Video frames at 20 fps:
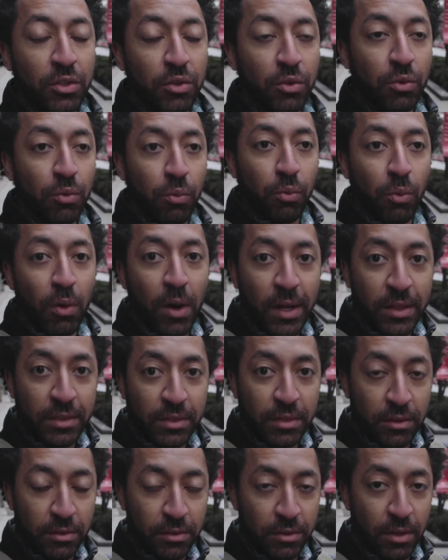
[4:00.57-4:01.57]
you want
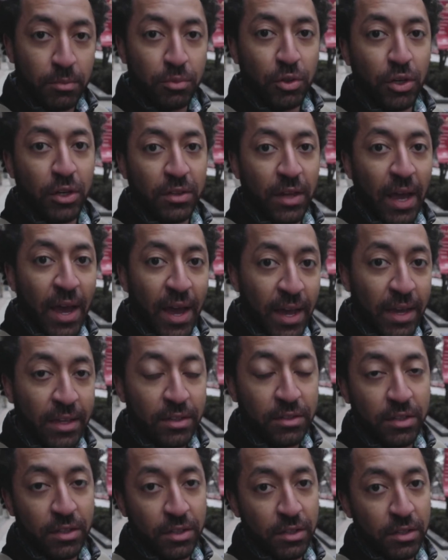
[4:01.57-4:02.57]
the subject's eye
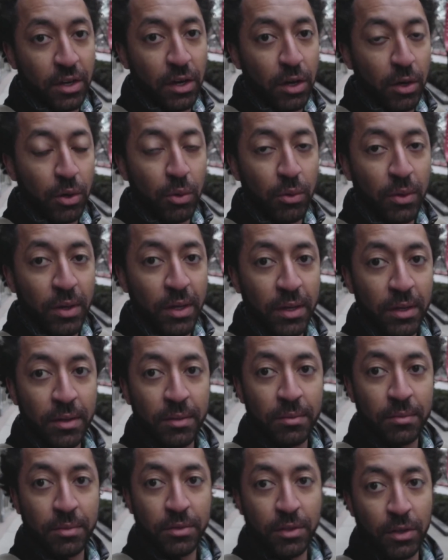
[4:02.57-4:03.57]
to go.
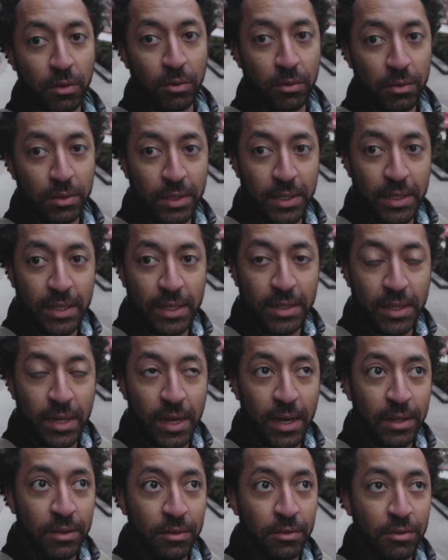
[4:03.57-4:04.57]
So leading
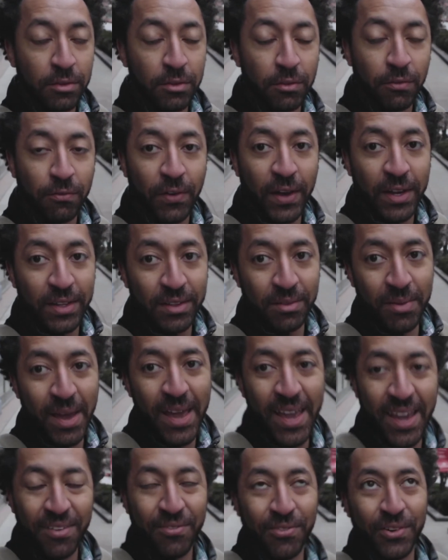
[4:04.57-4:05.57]
lines, you find them
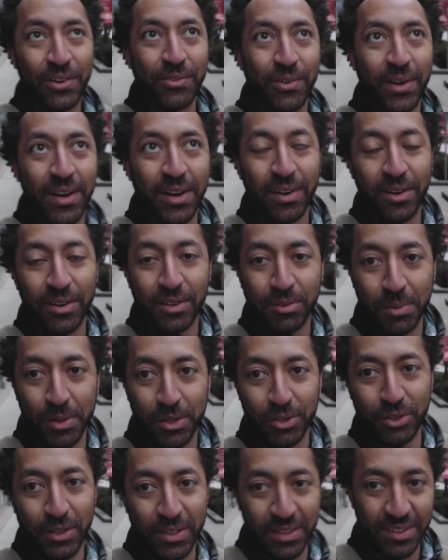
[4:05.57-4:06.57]
everywhere,
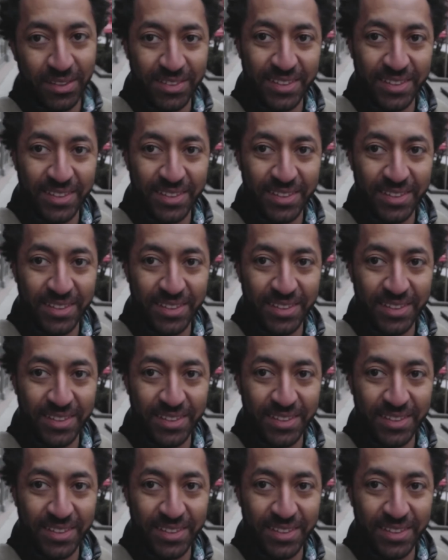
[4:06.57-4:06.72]
especially in the